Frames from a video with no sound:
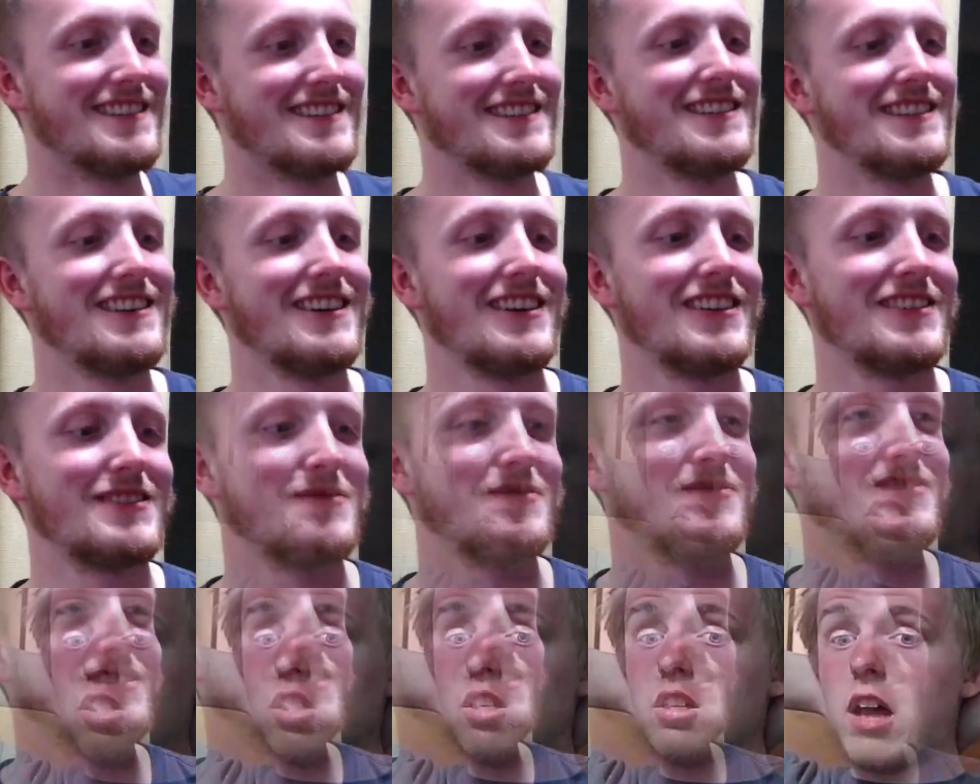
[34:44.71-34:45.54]
But
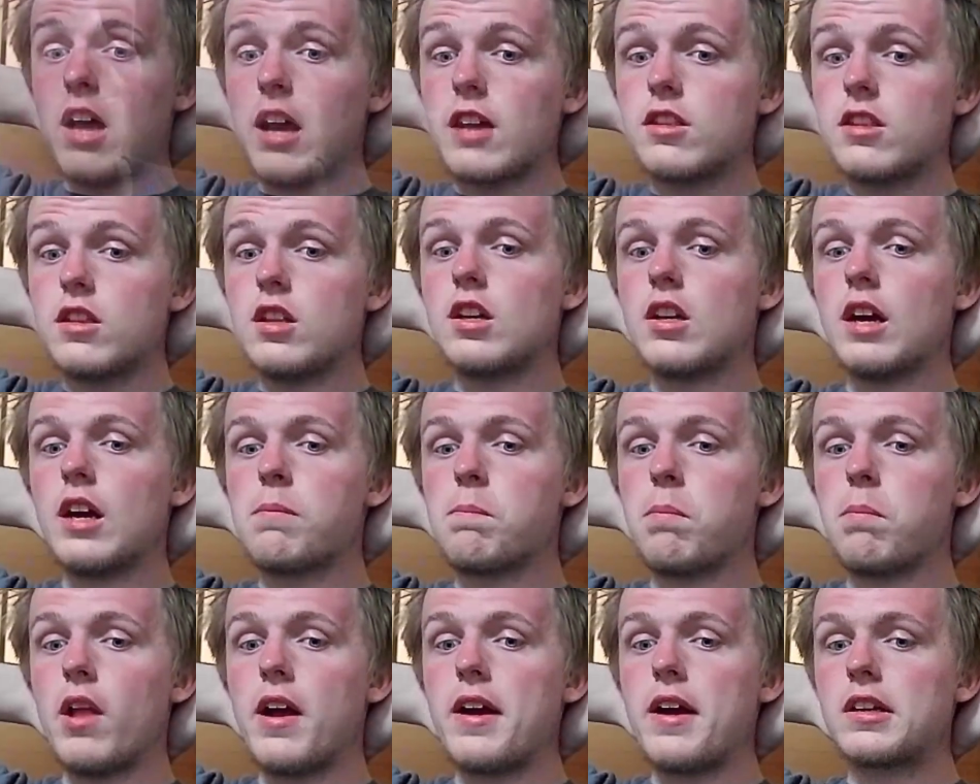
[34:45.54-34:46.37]
honestly, I think I
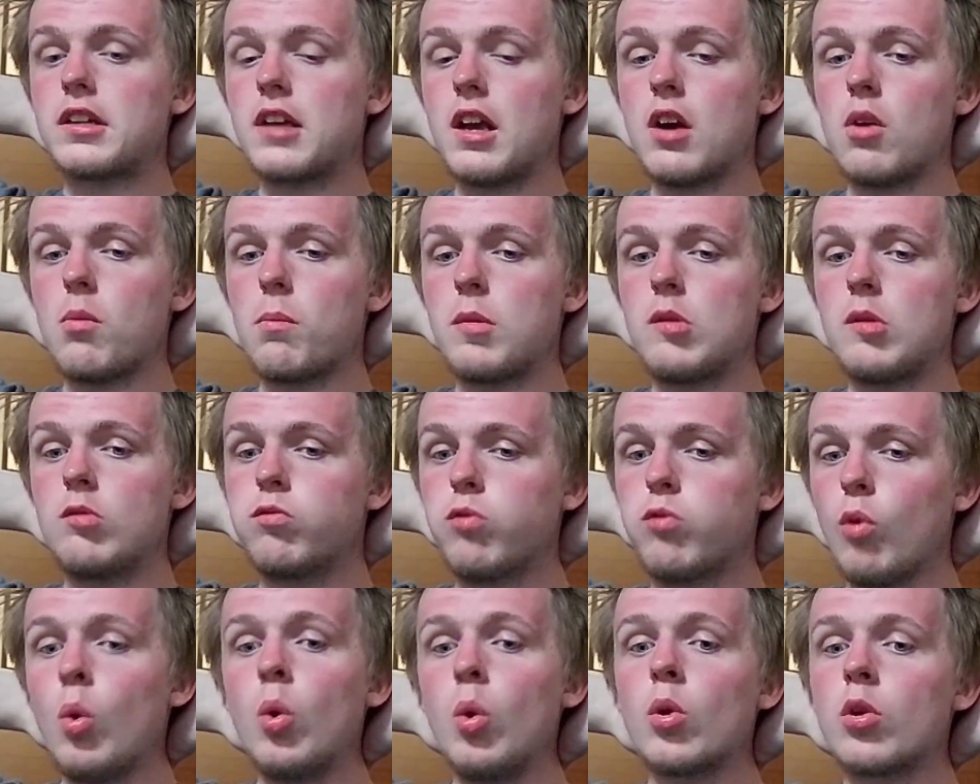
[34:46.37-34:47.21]
blacked out
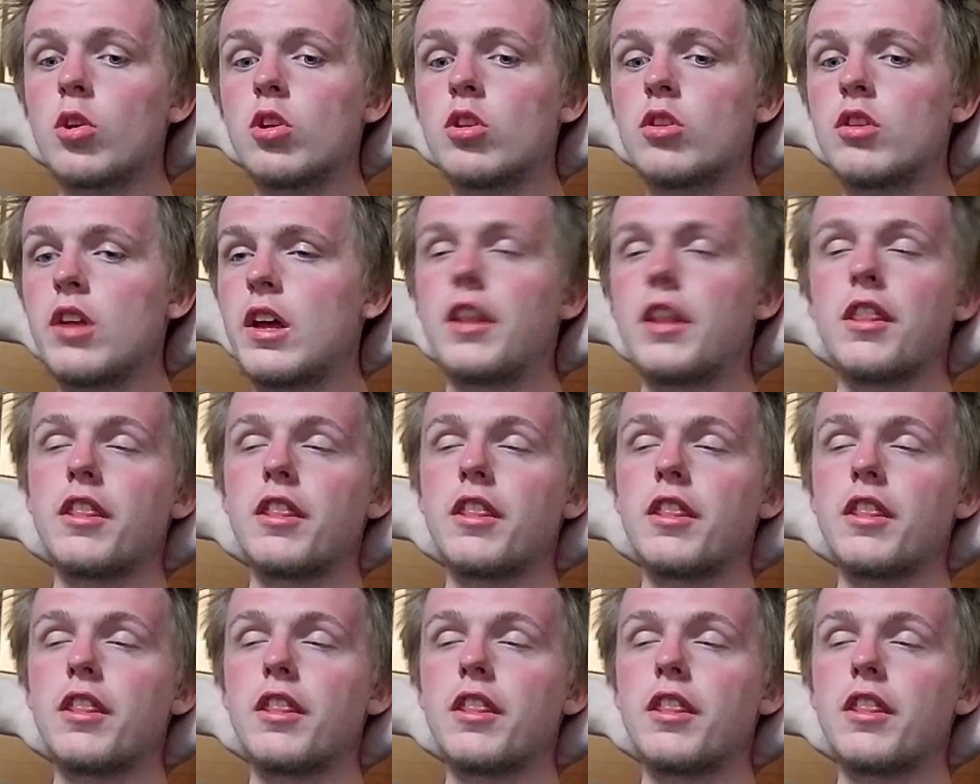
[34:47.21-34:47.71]
before then.